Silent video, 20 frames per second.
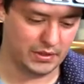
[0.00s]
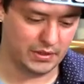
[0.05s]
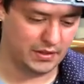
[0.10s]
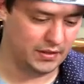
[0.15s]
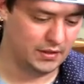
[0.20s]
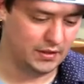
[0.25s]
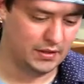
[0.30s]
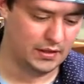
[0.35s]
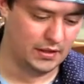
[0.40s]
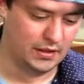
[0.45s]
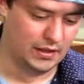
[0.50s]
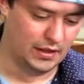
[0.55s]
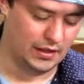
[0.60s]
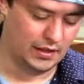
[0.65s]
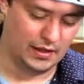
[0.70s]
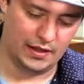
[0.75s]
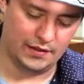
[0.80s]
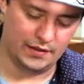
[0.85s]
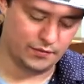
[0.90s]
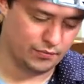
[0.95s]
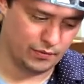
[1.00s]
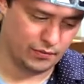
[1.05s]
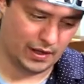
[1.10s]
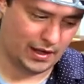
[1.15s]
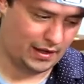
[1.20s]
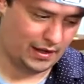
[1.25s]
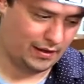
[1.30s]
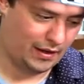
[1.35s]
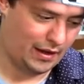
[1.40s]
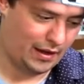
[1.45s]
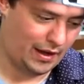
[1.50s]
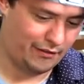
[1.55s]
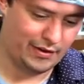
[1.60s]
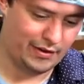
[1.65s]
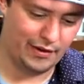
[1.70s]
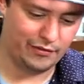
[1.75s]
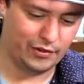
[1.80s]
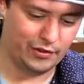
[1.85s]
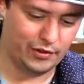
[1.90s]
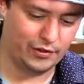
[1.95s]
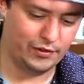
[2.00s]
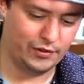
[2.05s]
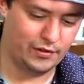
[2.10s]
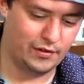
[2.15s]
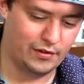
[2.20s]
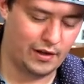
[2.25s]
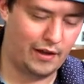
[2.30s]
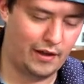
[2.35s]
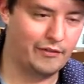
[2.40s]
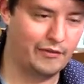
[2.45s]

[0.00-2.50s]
But it's I've never